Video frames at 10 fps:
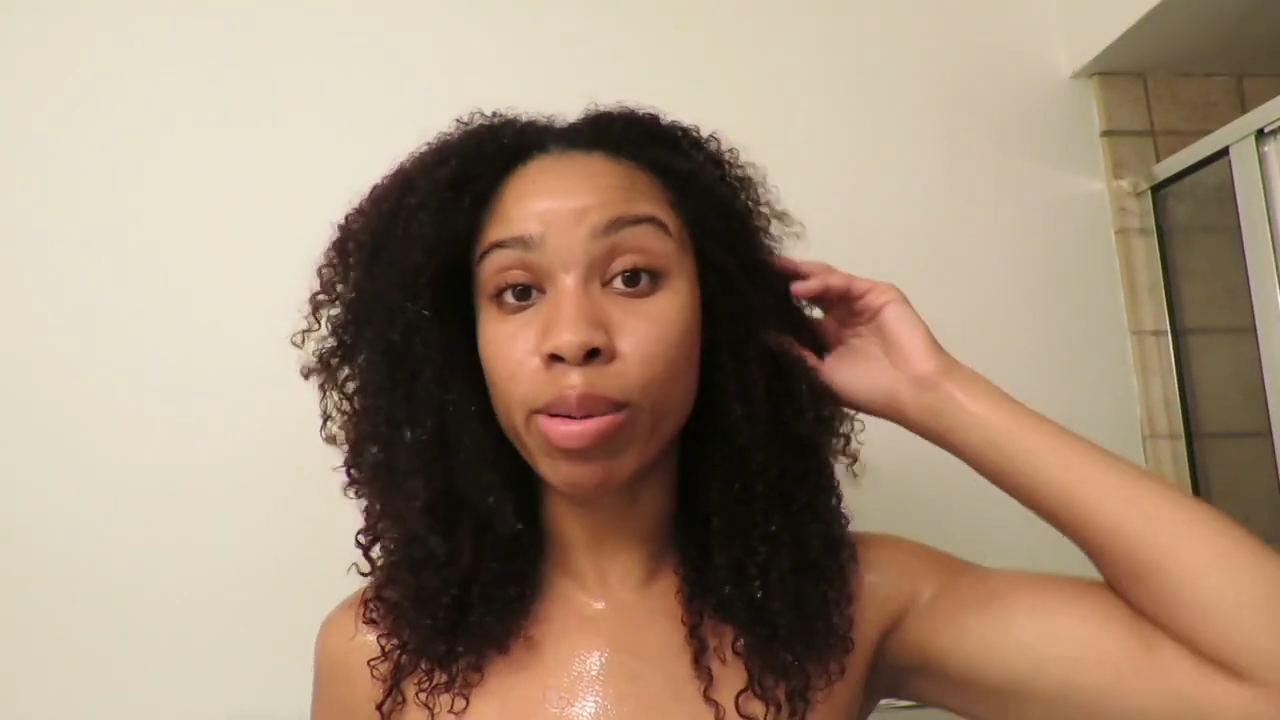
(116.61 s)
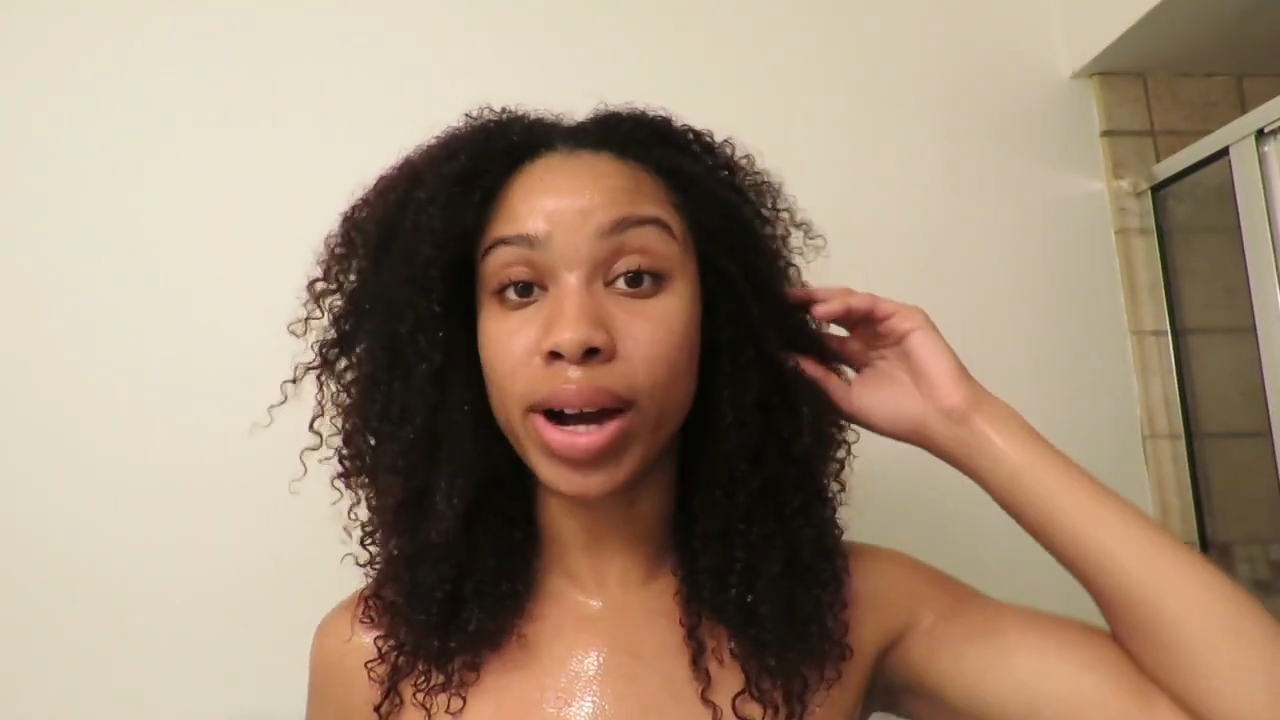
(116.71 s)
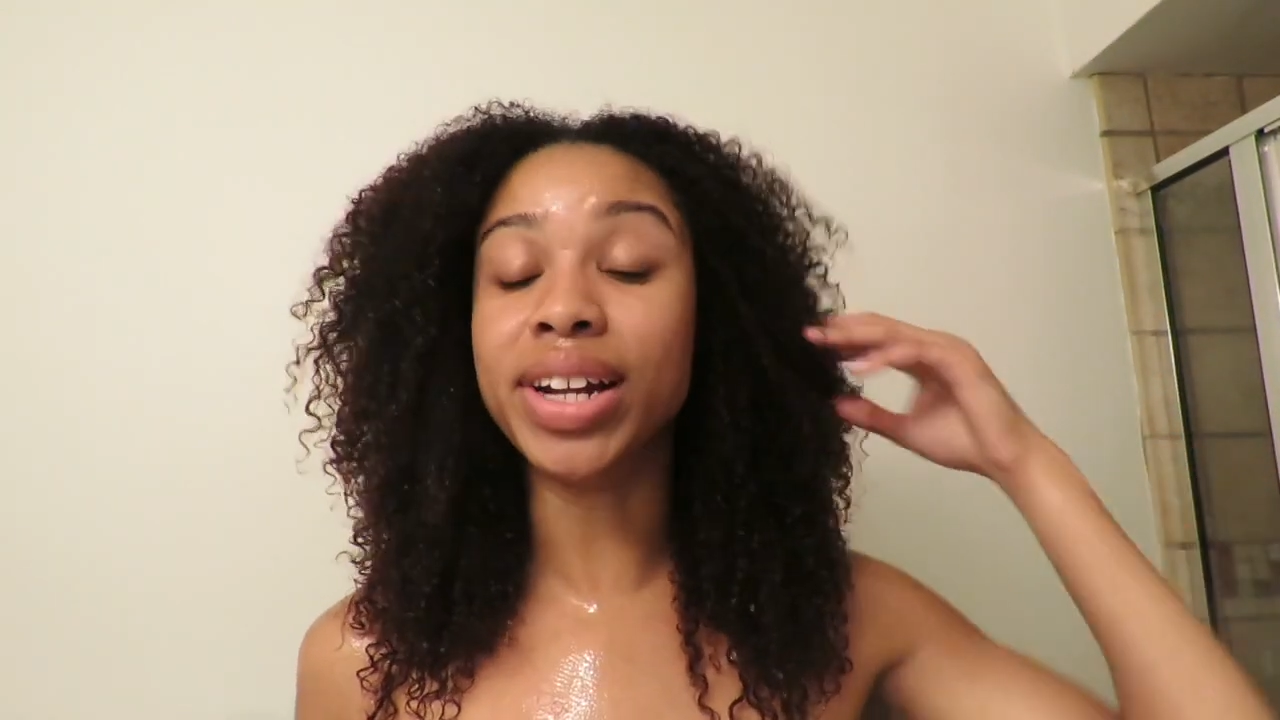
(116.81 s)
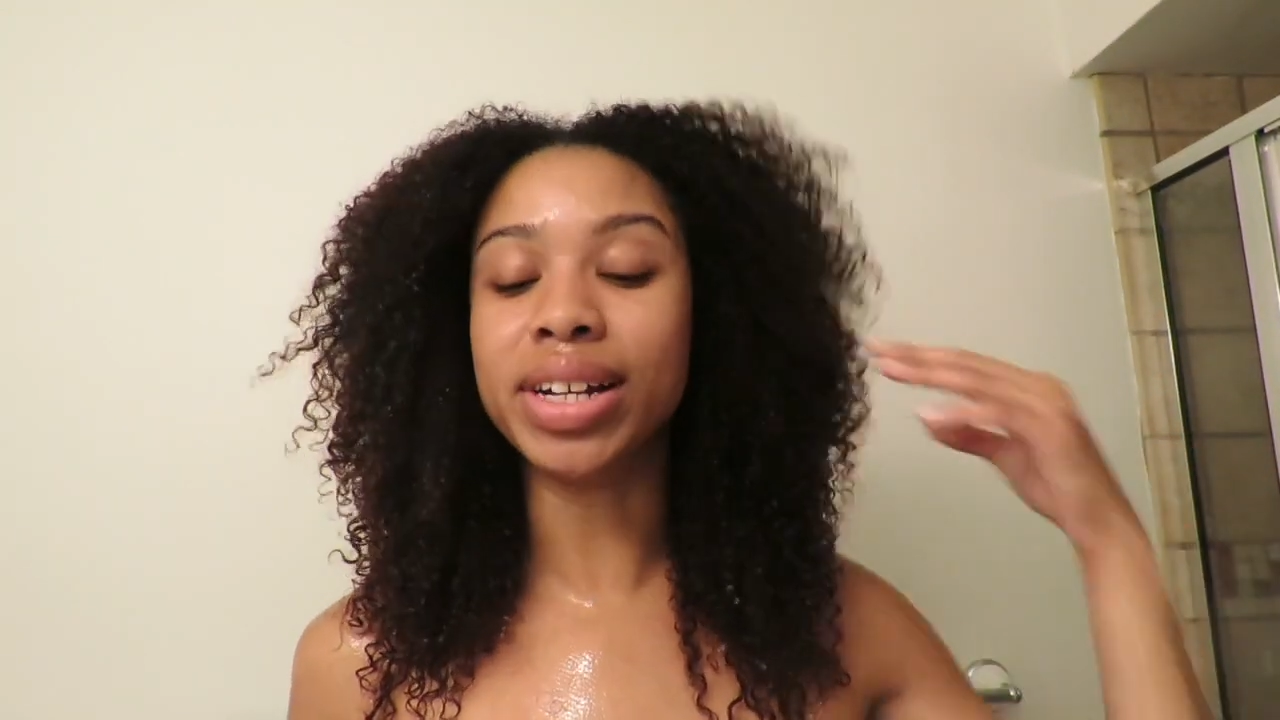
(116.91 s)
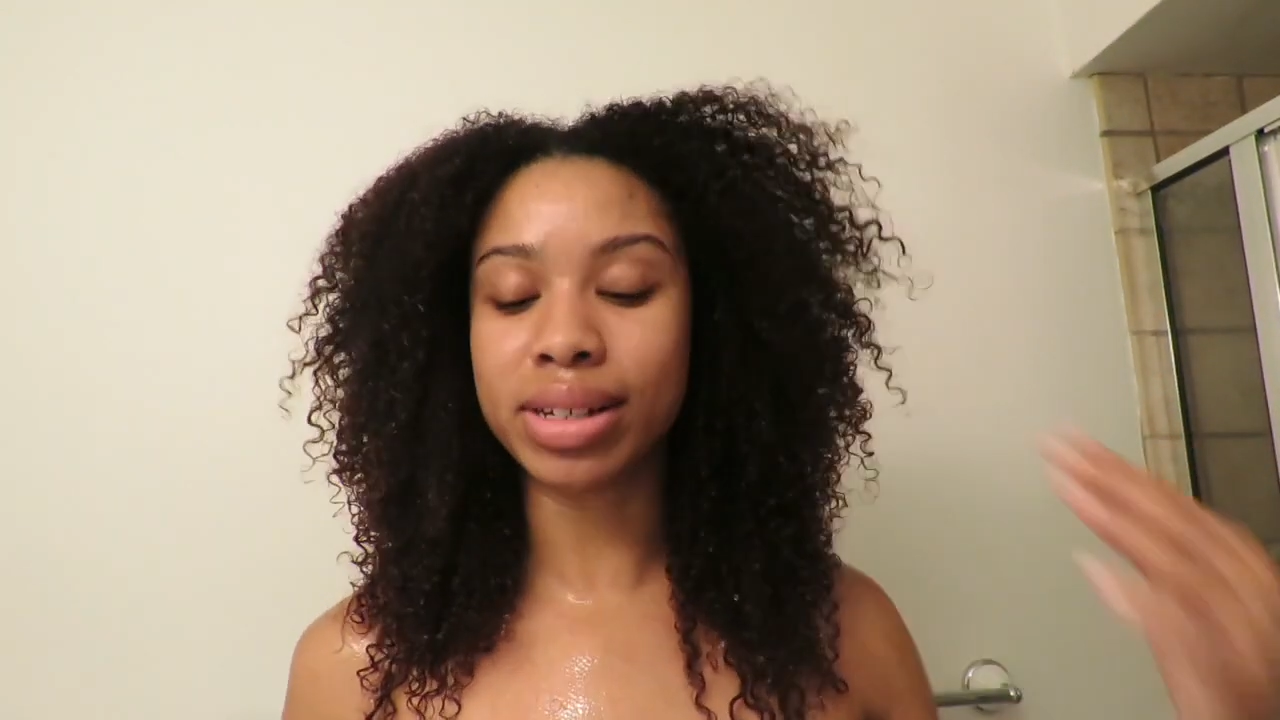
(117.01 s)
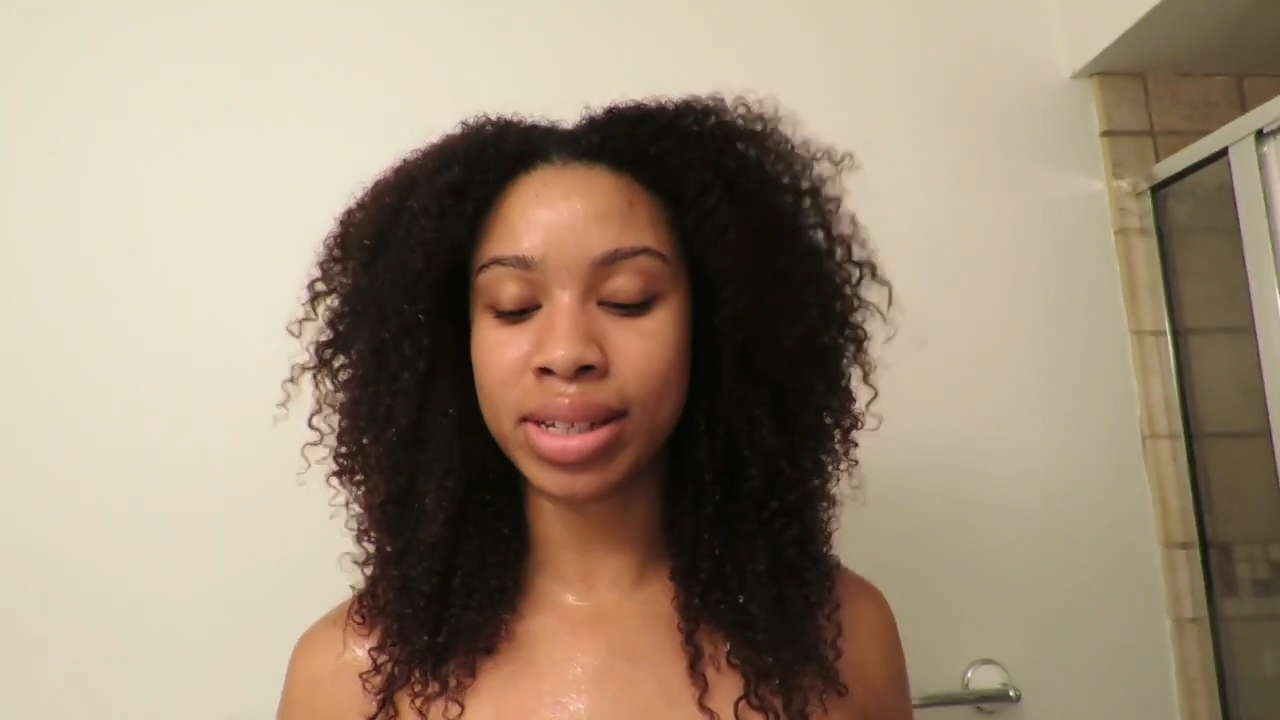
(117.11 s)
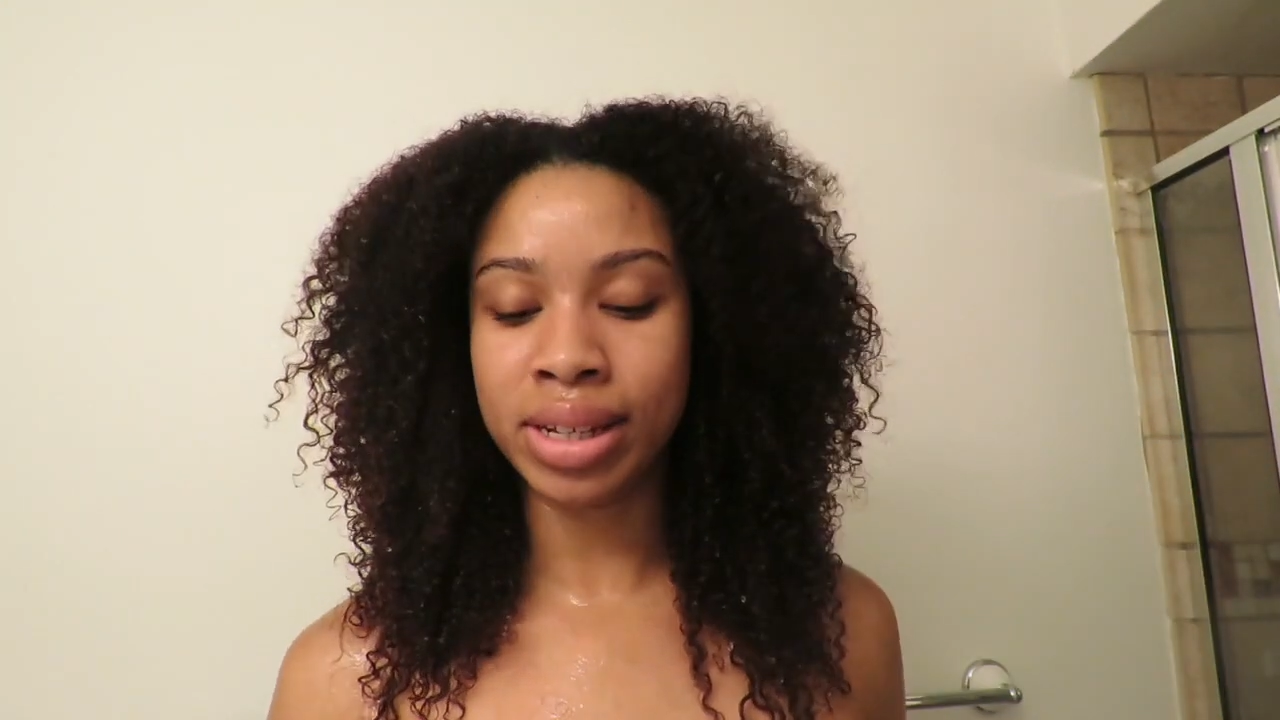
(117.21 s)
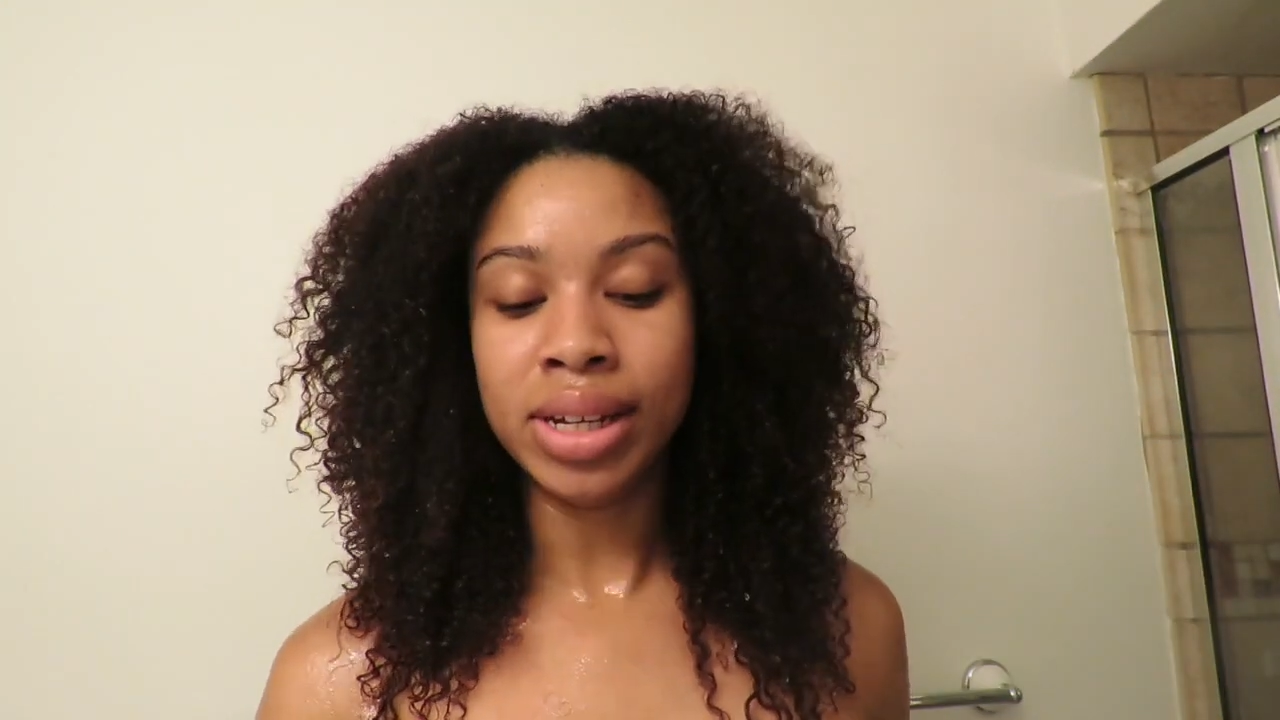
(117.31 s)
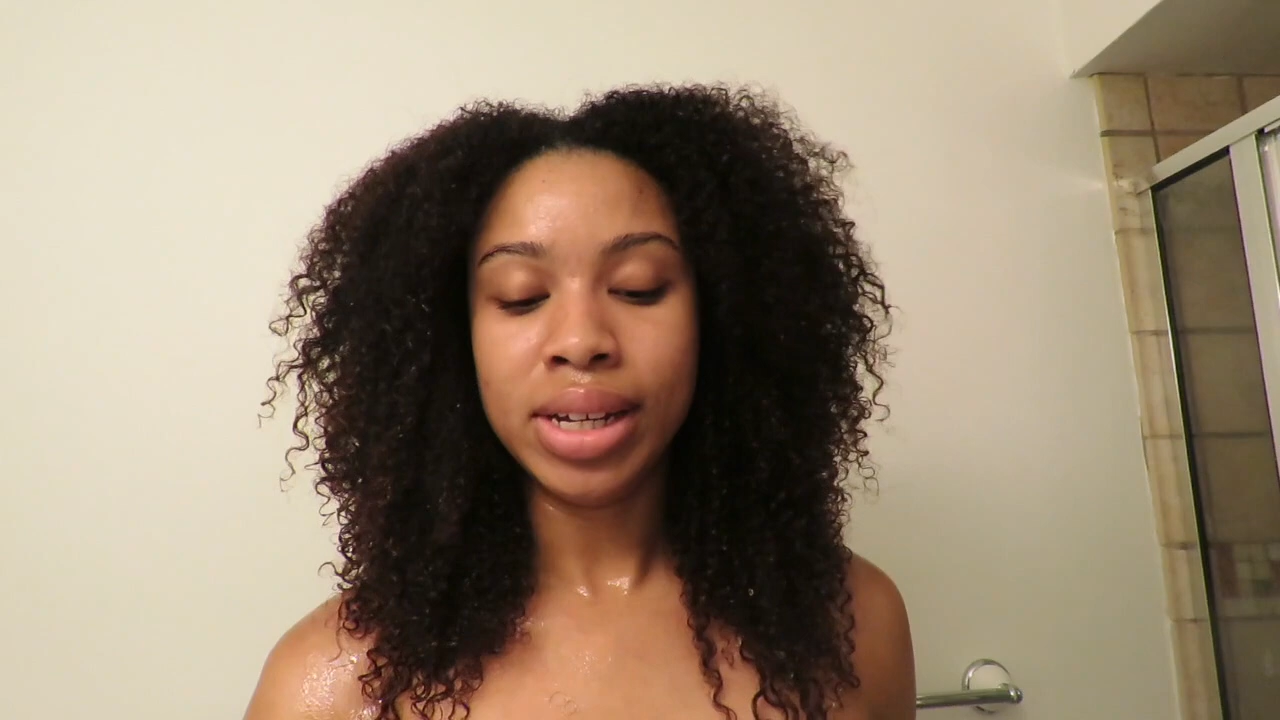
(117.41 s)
products.